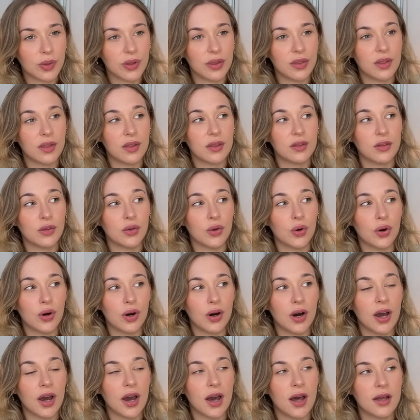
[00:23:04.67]
with
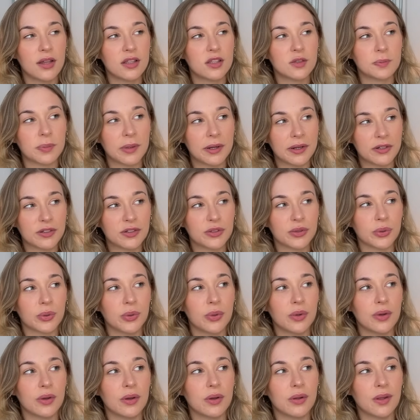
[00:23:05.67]
your
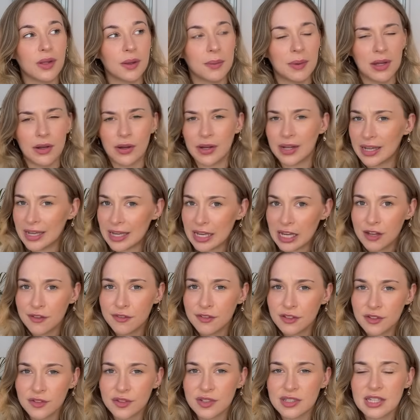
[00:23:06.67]
spiritual, I'm hearing
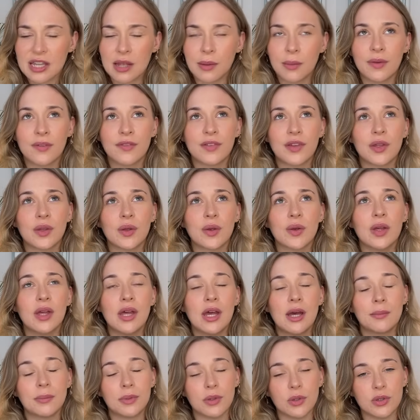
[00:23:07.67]
gifts for some of you,
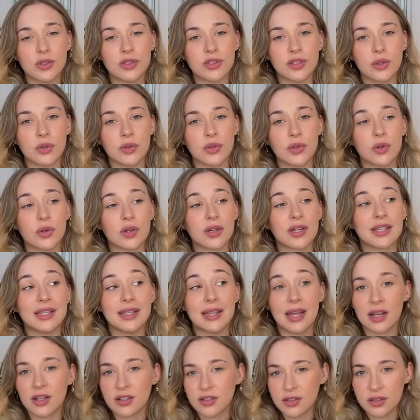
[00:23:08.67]
but also your
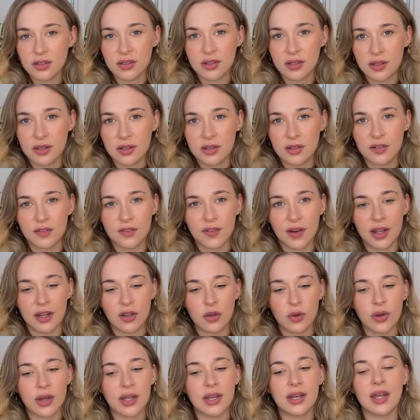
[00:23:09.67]
connection to the divine,
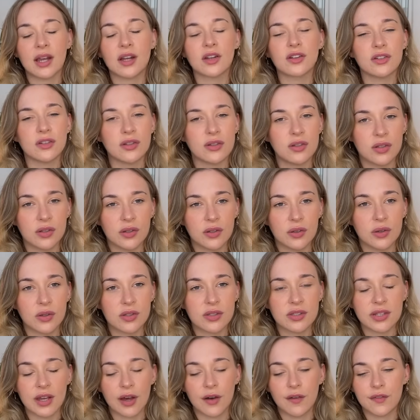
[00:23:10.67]
your connection to
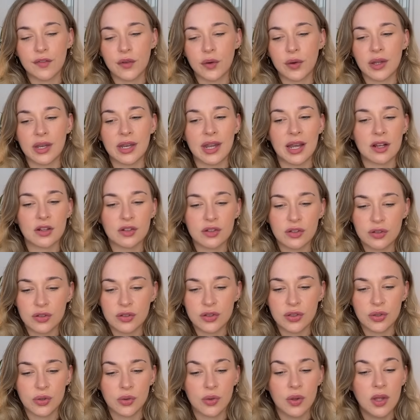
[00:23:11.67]
yourself, your connection
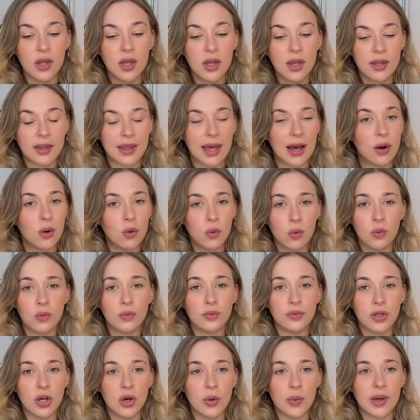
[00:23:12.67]
to that
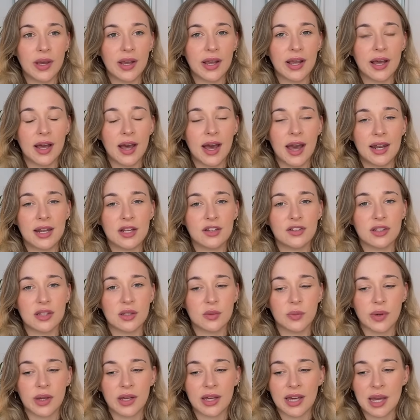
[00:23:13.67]
all-knowing energy
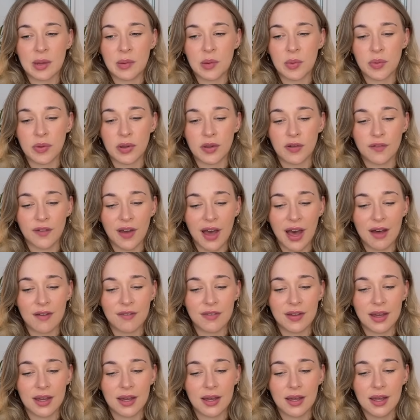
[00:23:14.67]
that we're capable of
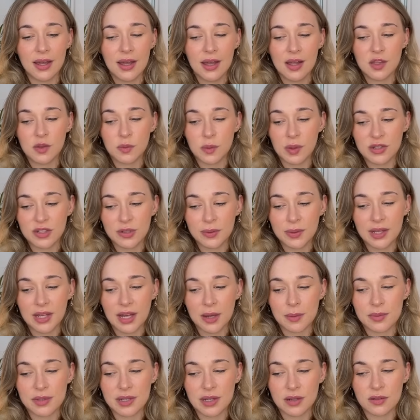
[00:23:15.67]
having, especially when it
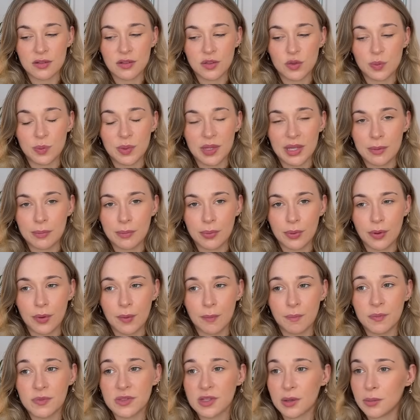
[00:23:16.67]
comes down to
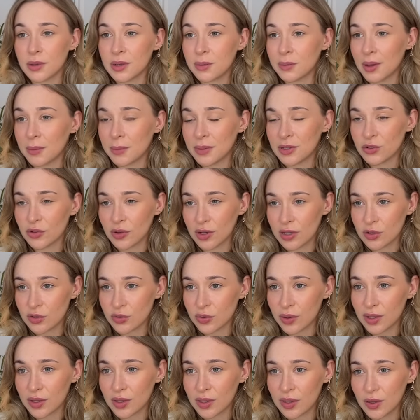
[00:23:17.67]
people. Somebody might be trying to
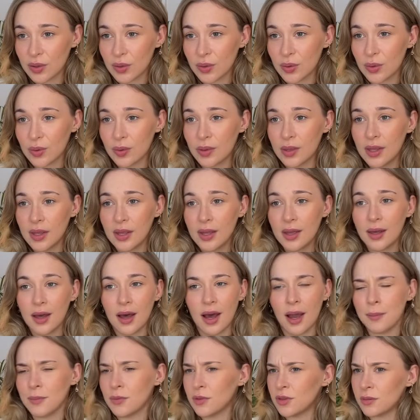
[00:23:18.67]
trick you.
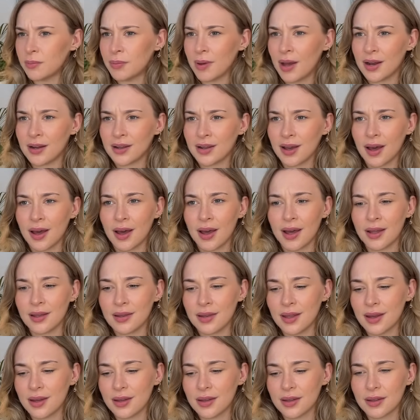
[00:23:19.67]
I'm not the bad guy.
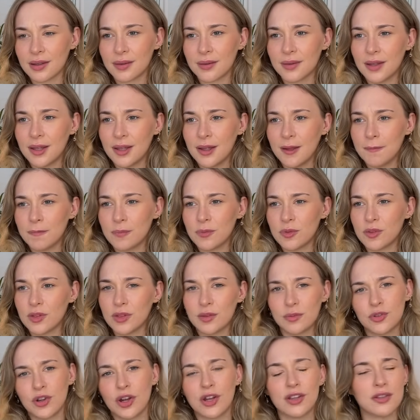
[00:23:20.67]
Like,
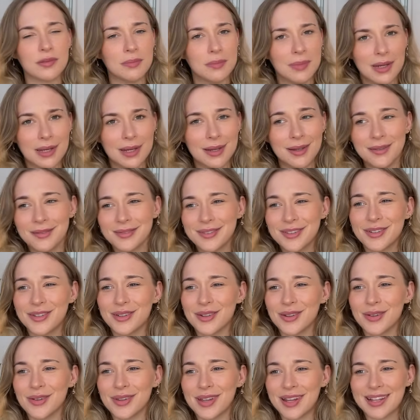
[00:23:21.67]
trust me, you
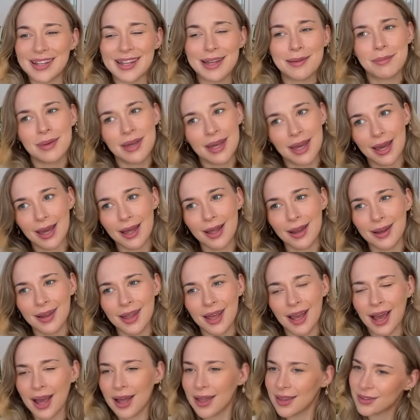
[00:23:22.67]
know, like, let me in,
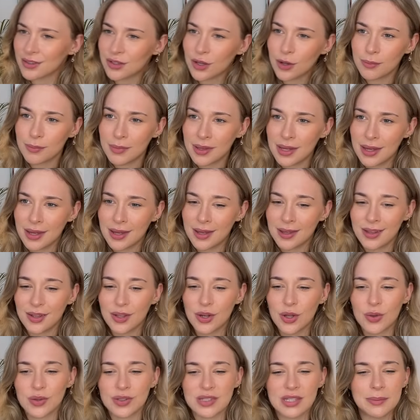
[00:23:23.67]
like, it's not me, you
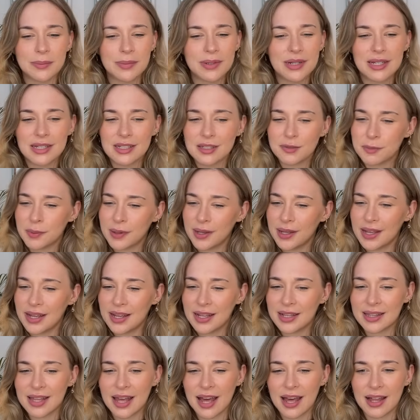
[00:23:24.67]
know. Somebody is
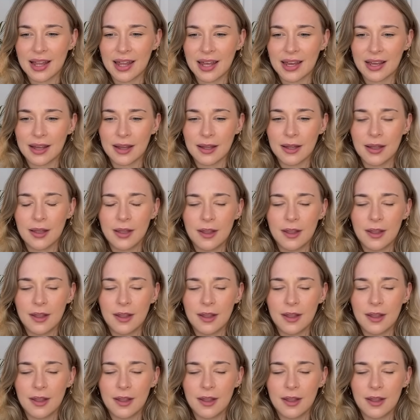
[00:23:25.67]
playing that, like,